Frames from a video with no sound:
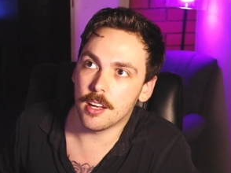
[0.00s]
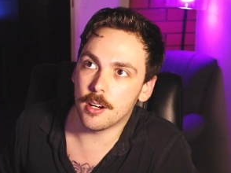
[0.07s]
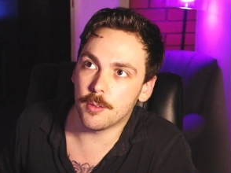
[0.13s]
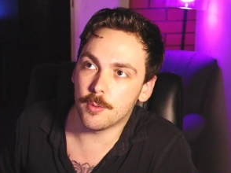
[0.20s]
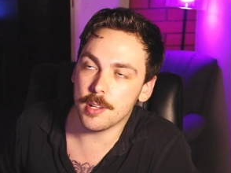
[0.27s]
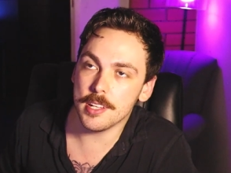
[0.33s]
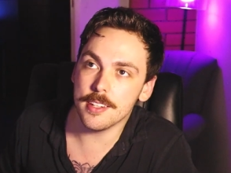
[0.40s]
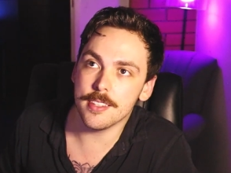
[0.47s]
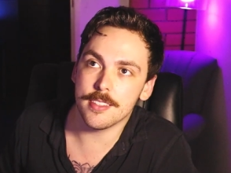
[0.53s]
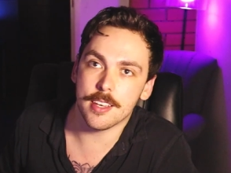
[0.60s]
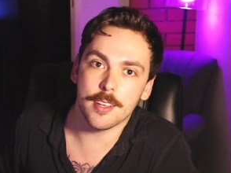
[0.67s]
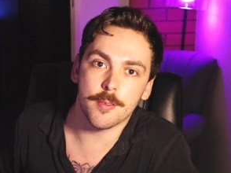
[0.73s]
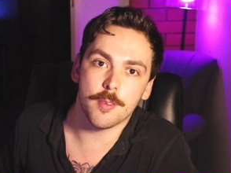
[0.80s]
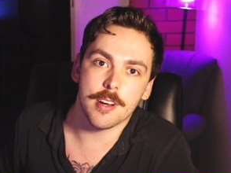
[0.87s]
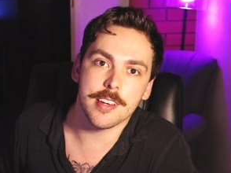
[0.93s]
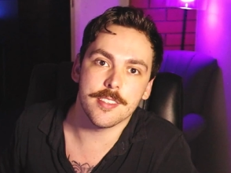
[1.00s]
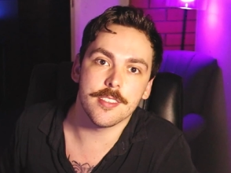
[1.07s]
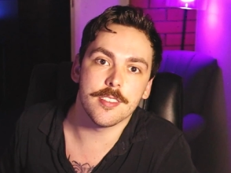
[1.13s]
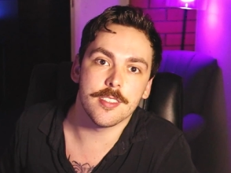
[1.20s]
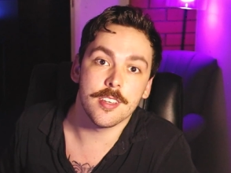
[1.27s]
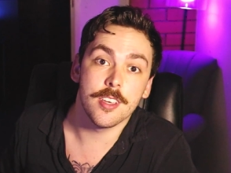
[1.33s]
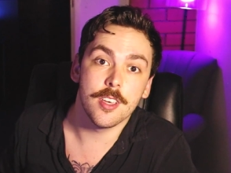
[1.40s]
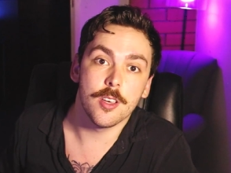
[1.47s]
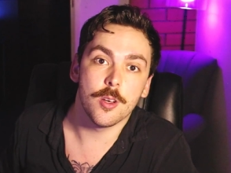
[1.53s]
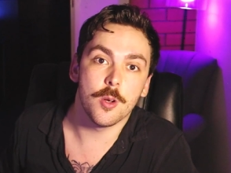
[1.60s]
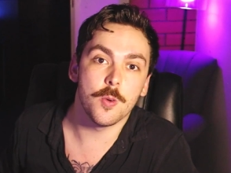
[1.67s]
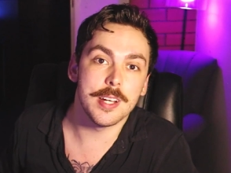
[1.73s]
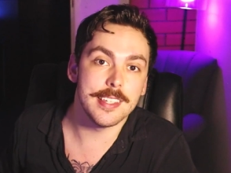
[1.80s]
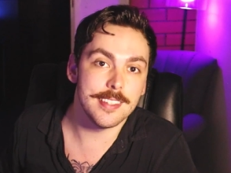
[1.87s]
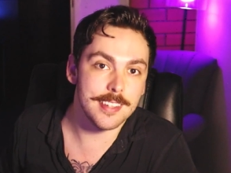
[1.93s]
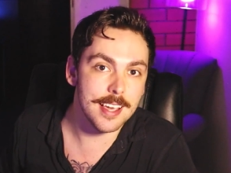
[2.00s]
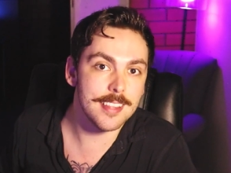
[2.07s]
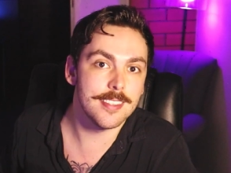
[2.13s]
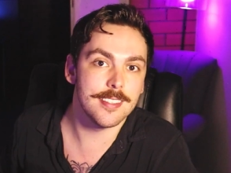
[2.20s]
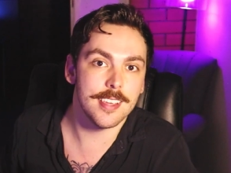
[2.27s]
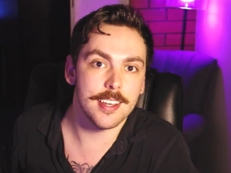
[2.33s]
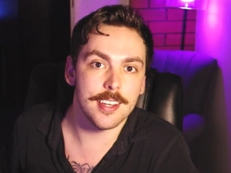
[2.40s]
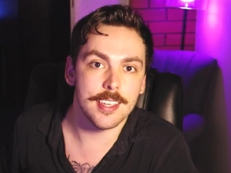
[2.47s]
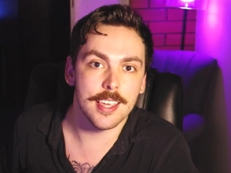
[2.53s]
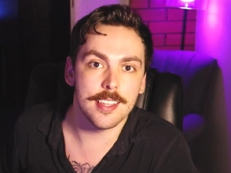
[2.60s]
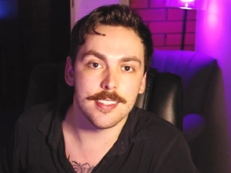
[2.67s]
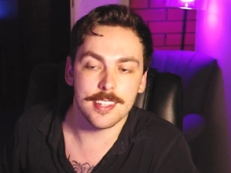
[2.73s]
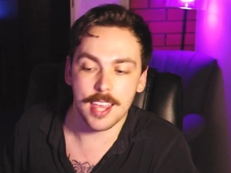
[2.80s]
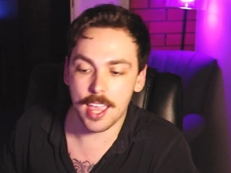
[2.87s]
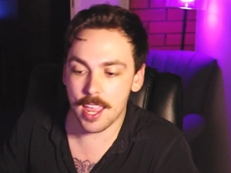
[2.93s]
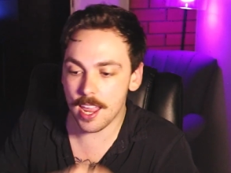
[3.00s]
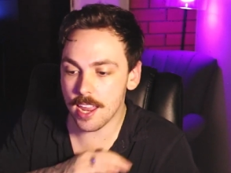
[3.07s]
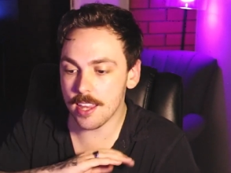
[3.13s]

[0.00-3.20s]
readers and writers, who are dead set against